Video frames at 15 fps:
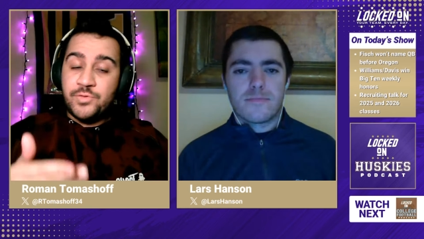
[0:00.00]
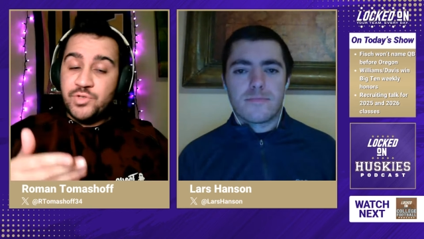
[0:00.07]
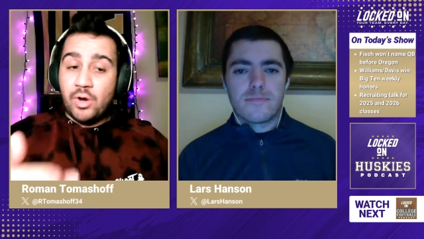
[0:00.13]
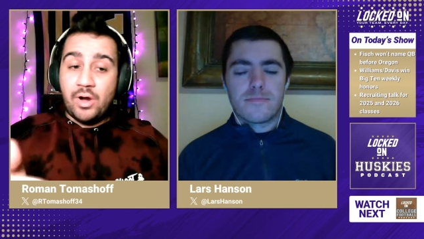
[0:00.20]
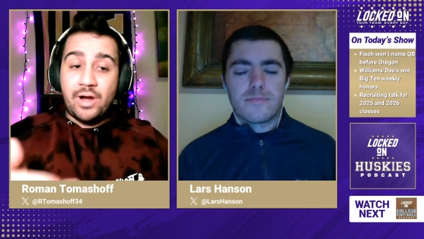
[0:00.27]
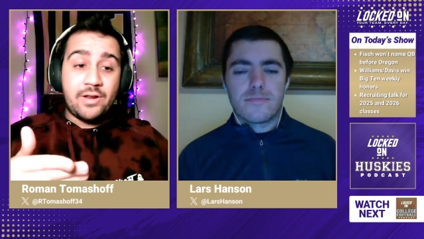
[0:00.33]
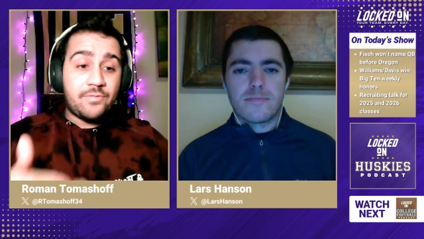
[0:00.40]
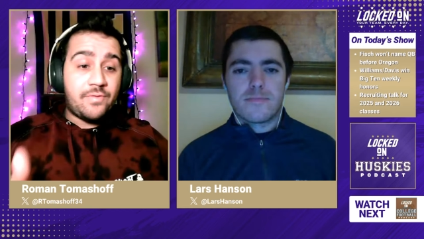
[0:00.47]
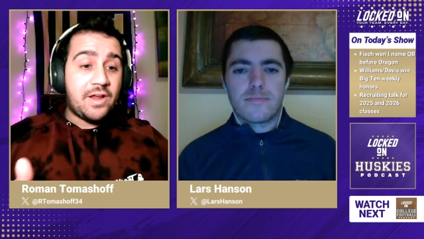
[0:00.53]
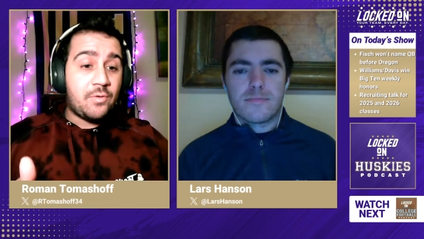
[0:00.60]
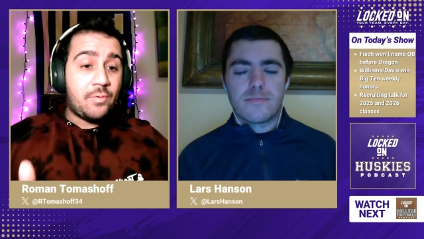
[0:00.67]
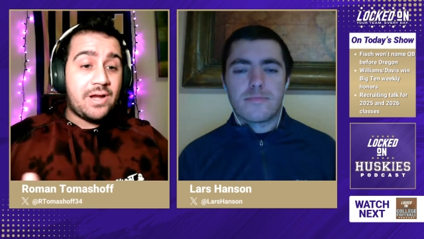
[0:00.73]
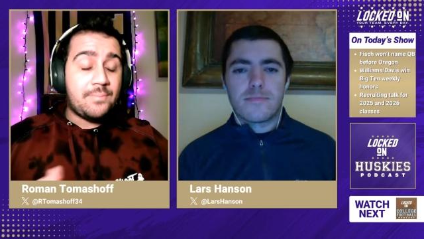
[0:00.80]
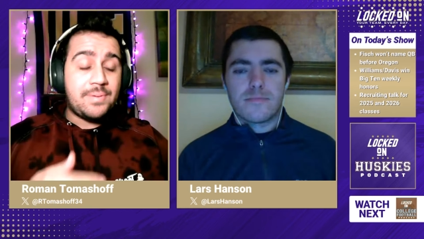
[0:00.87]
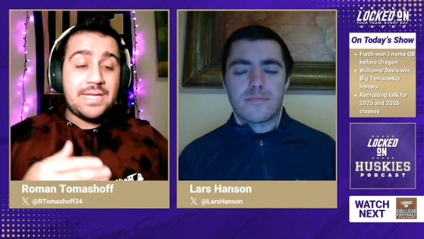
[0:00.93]
Speaker 1: trying to find a
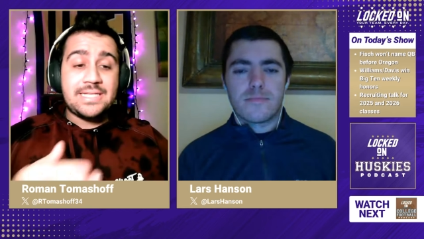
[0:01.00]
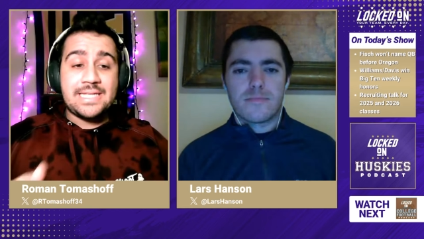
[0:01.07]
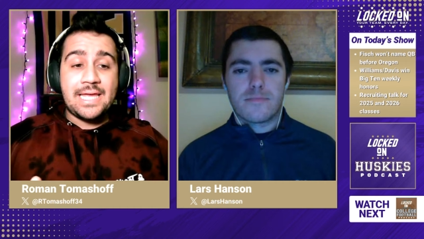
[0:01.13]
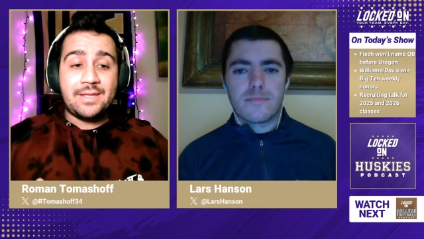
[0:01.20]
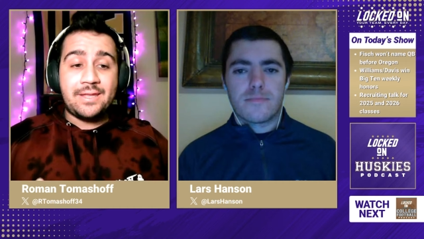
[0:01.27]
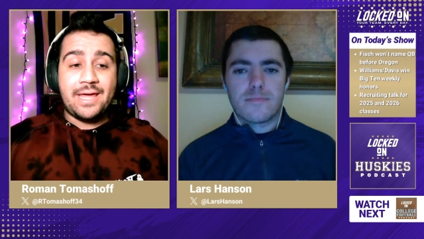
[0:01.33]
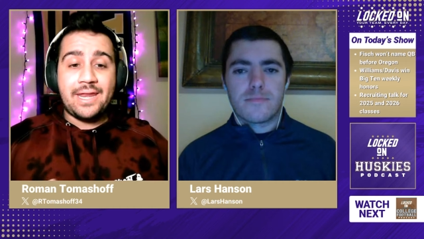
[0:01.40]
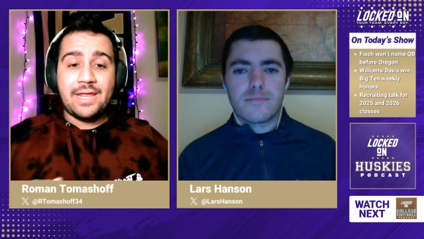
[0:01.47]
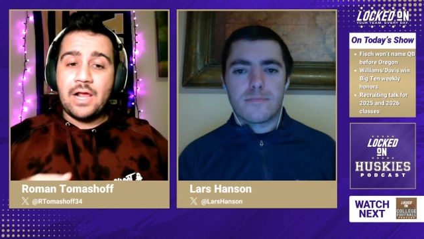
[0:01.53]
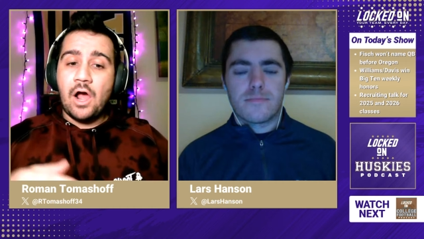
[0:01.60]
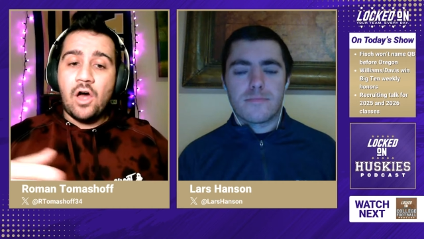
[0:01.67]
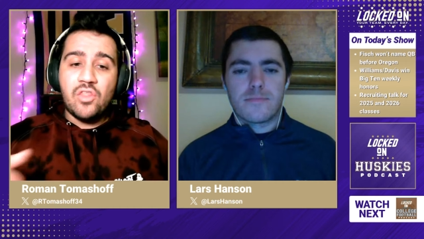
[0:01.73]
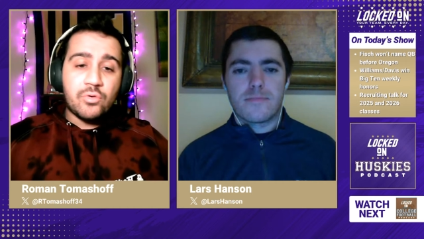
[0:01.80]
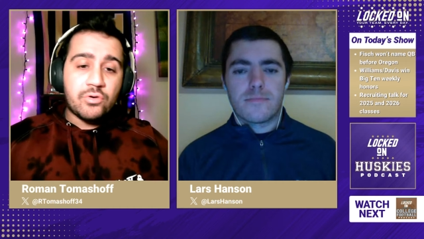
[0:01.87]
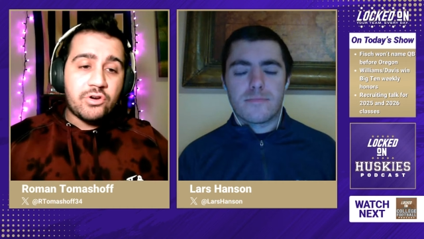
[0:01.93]
way to beat Dan Lanning
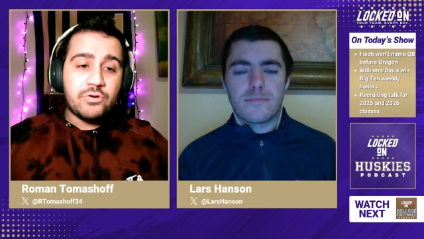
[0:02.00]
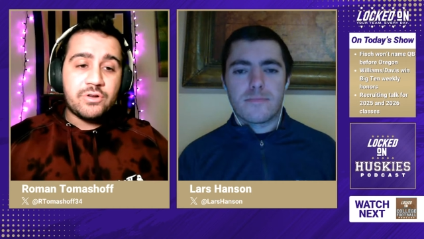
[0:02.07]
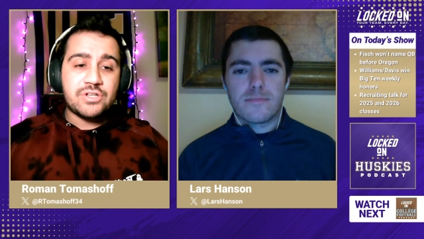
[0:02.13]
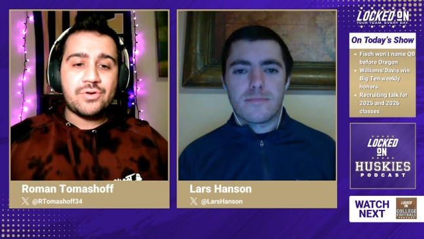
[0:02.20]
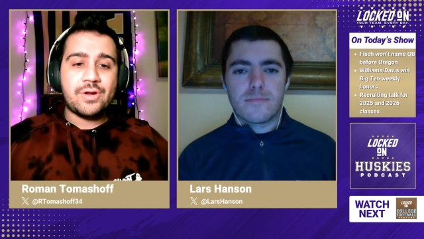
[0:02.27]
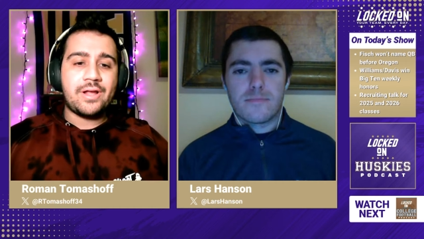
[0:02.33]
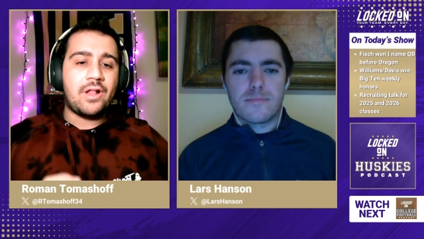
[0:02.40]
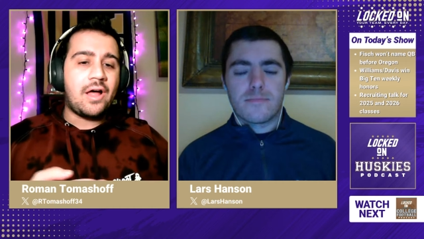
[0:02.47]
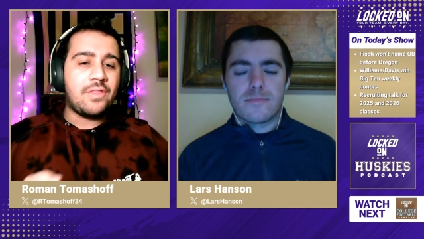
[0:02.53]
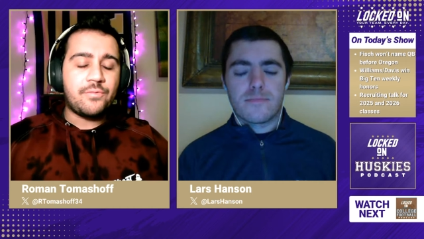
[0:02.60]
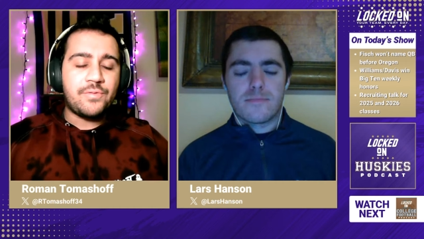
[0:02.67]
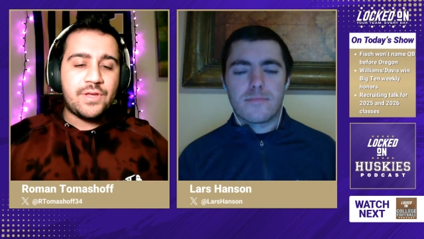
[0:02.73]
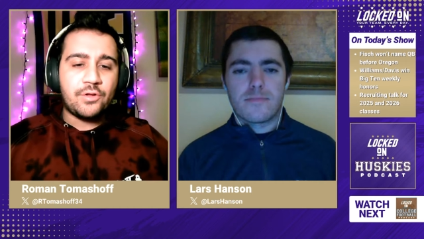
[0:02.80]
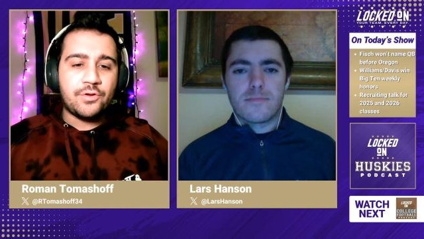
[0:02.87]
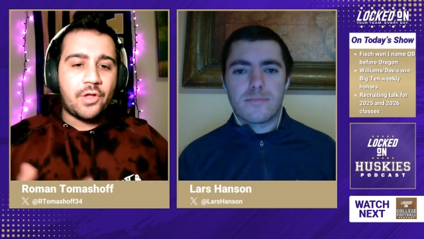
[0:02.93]
on the recruiting trail, on the
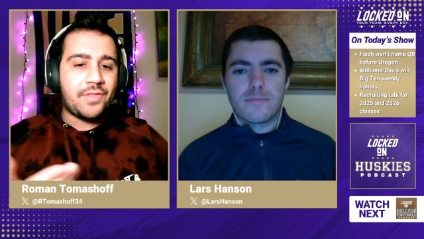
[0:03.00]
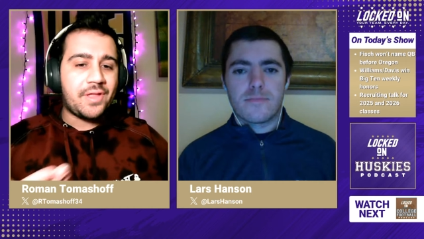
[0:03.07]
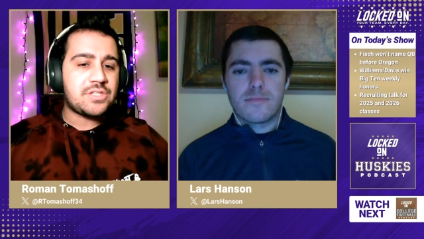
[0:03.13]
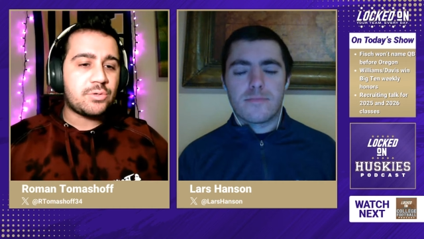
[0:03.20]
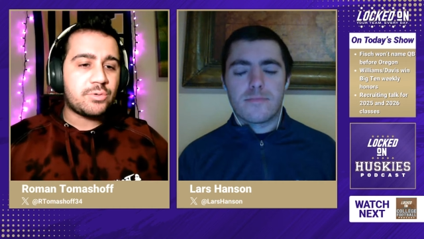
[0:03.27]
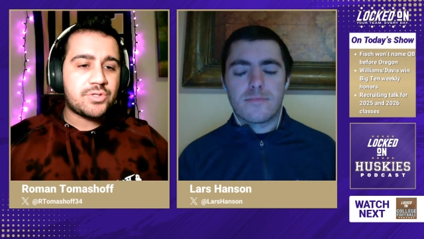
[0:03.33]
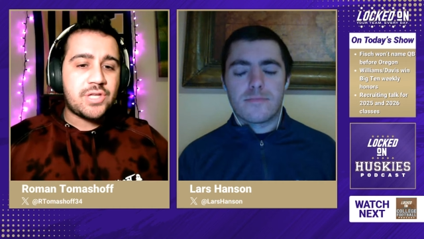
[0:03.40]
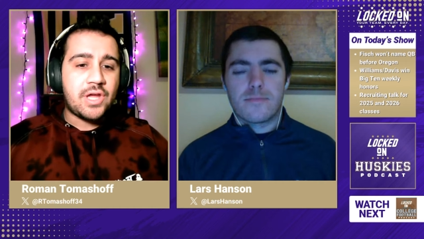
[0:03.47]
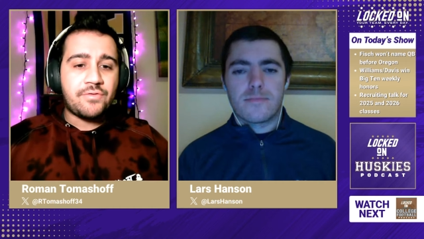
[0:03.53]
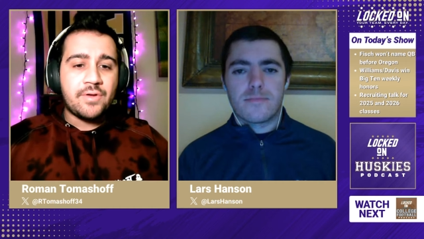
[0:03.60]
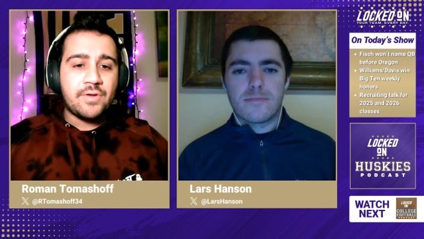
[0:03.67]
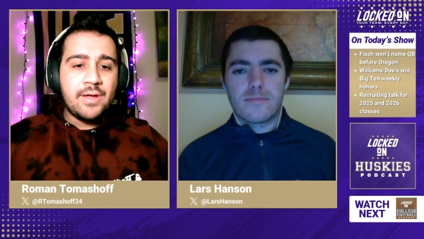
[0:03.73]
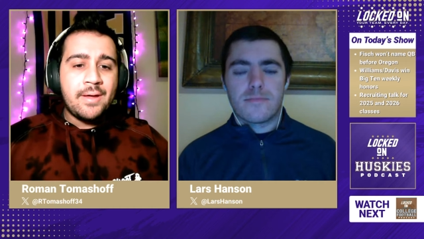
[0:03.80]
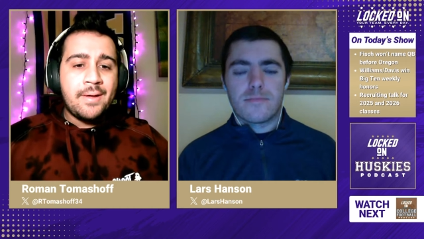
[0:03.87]
field, all that sort of stuff,